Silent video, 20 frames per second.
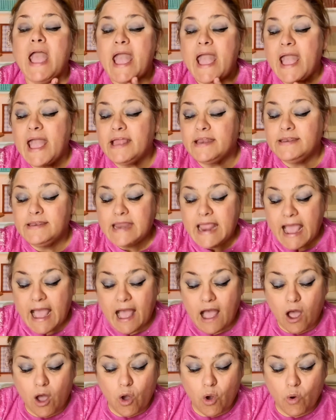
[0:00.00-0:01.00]
And
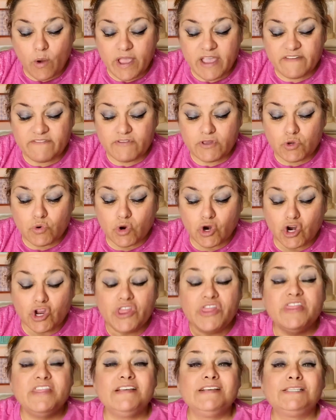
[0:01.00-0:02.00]
now if you
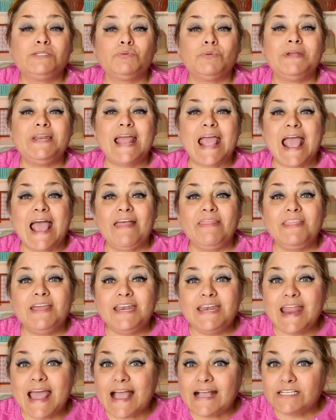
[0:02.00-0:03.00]
earn this one and the
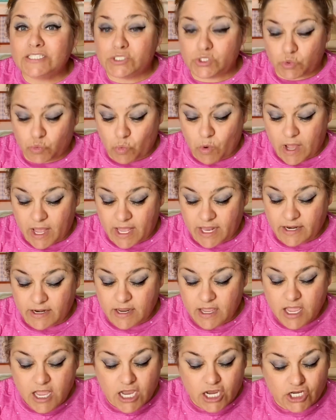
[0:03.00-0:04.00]
next one,
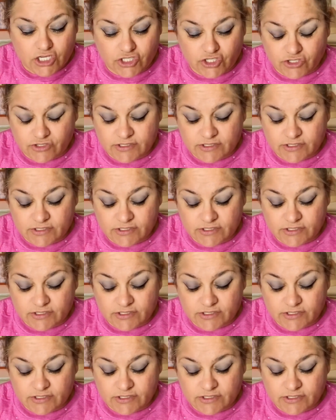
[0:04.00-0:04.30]
because there's